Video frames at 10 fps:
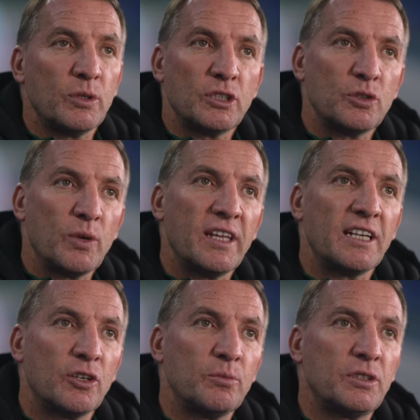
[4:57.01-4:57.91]
which is why they
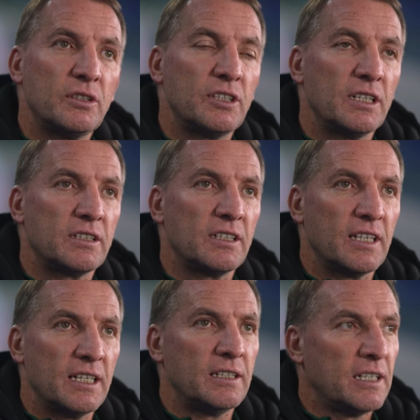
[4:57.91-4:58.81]
come to Celtic,
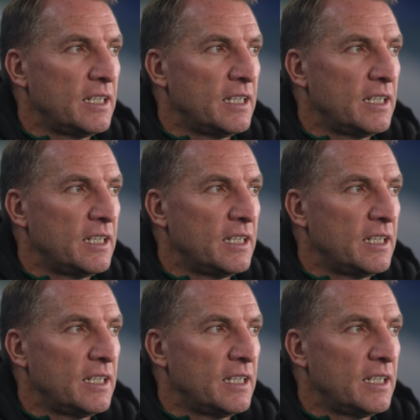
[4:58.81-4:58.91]
then